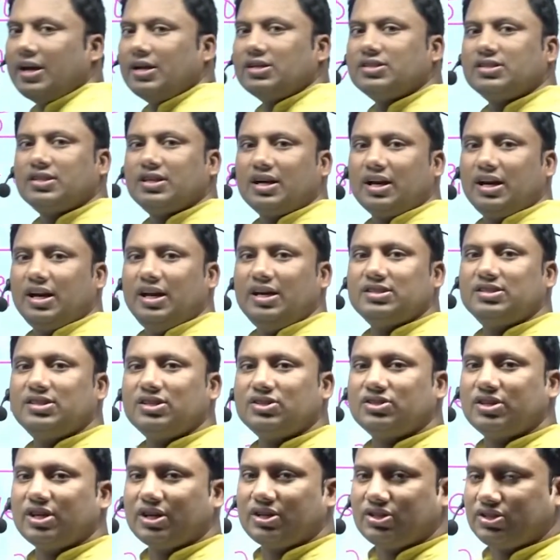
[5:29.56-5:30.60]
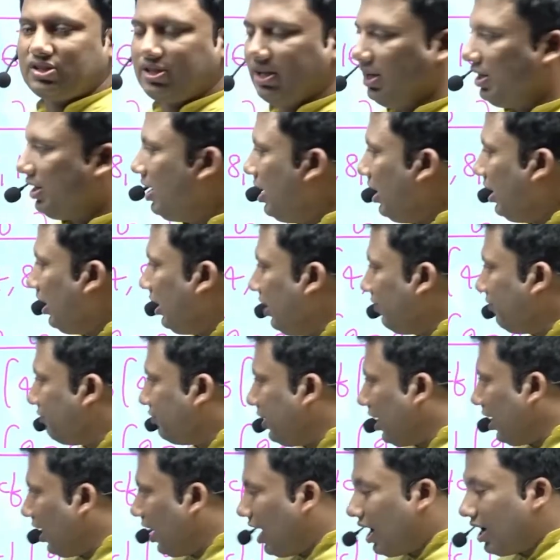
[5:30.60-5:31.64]
Answer is 16. If
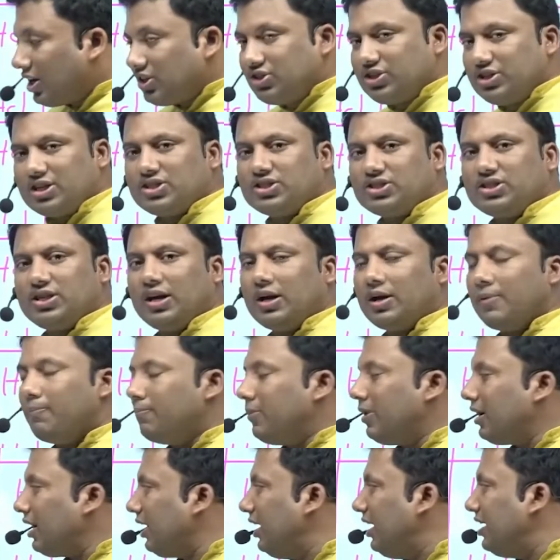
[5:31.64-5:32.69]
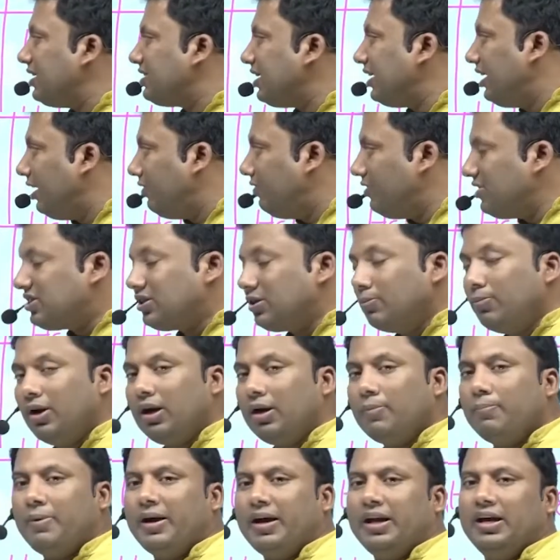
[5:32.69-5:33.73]
the largest number is
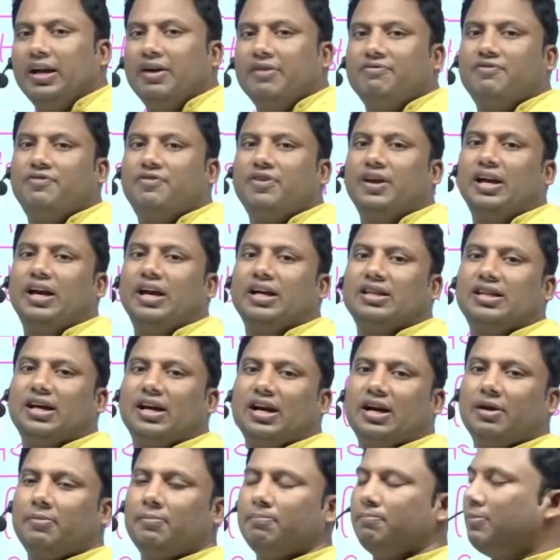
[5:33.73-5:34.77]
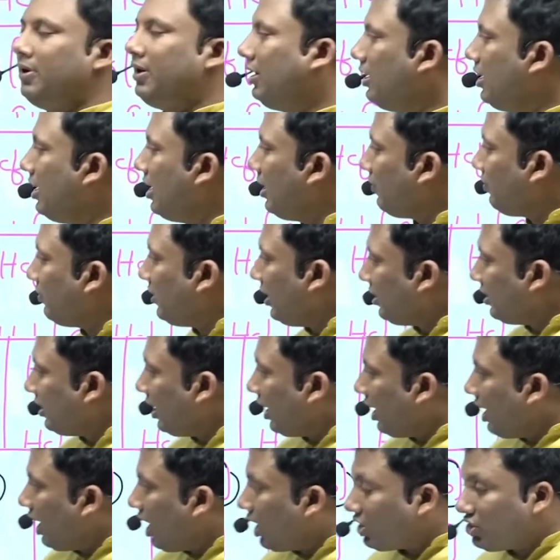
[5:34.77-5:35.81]
divisible by every other number, then the
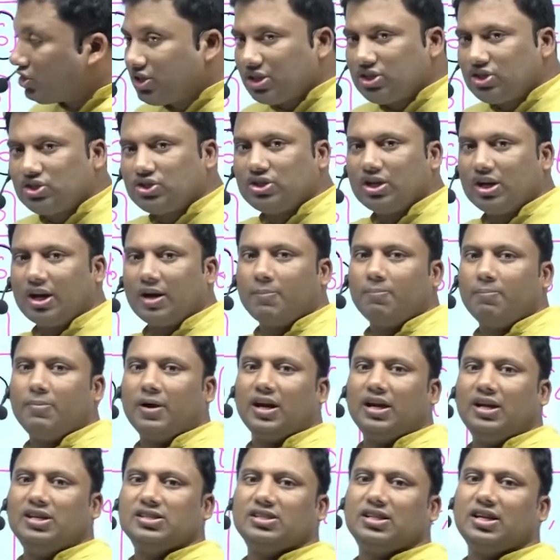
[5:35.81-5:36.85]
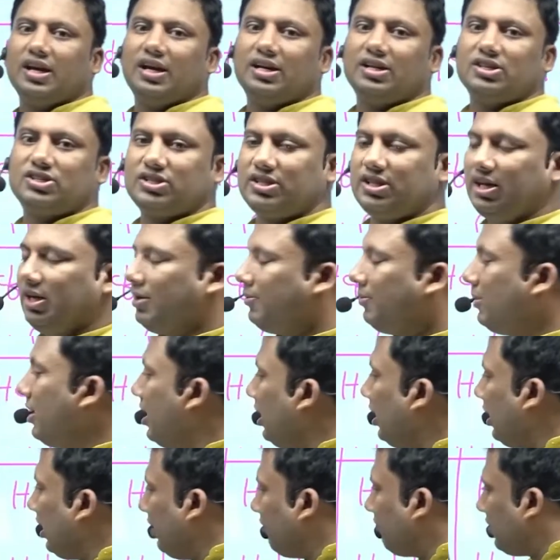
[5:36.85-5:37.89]
largest number is the LCM.
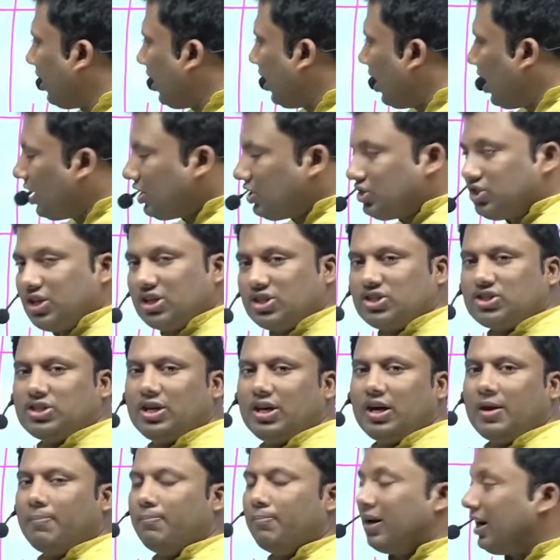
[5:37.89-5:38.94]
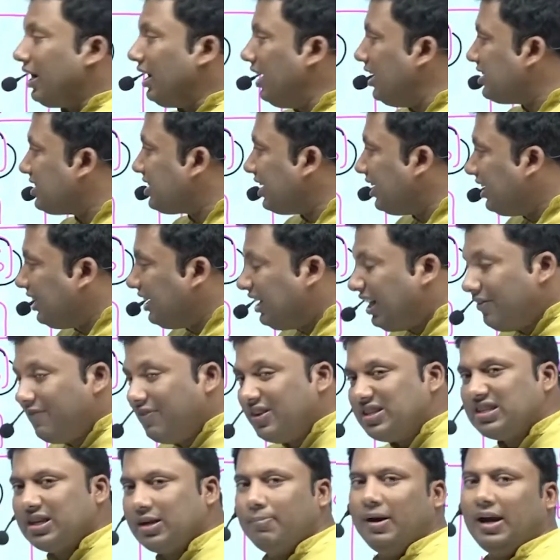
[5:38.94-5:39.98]
If the largest number is
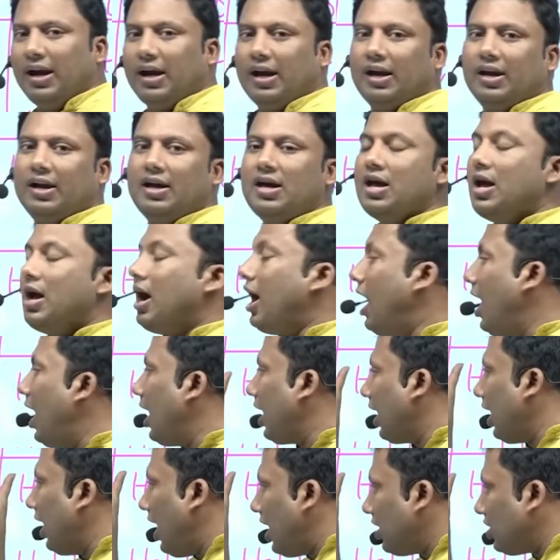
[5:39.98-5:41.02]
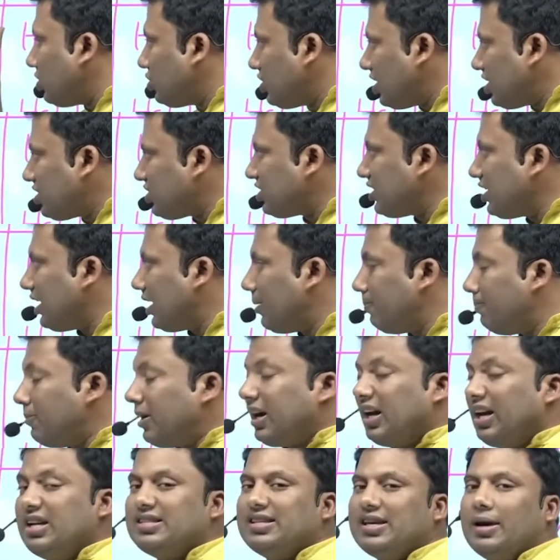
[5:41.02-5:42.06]
divisible, or largest
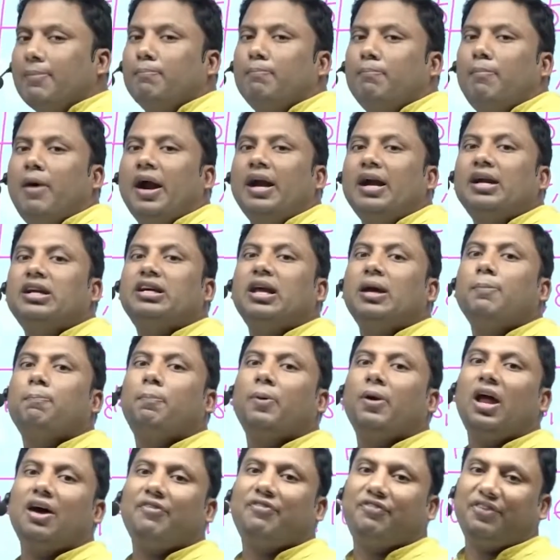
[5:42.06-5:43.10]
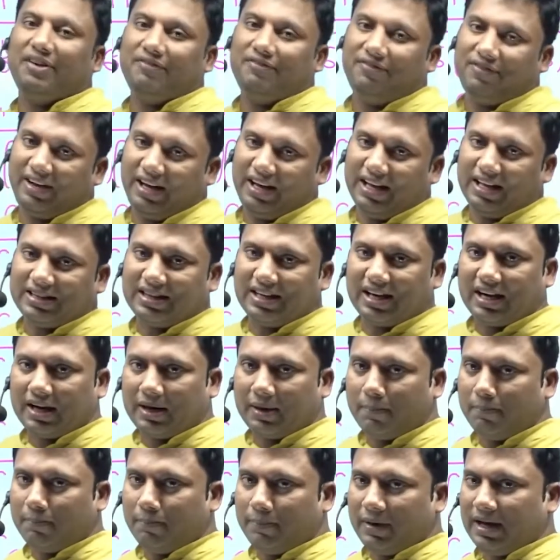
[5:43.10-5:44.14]
number is a multiple of every other
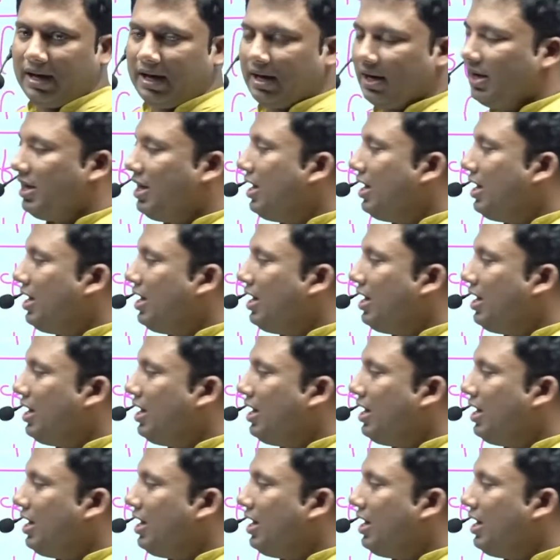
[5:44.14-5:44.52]
number,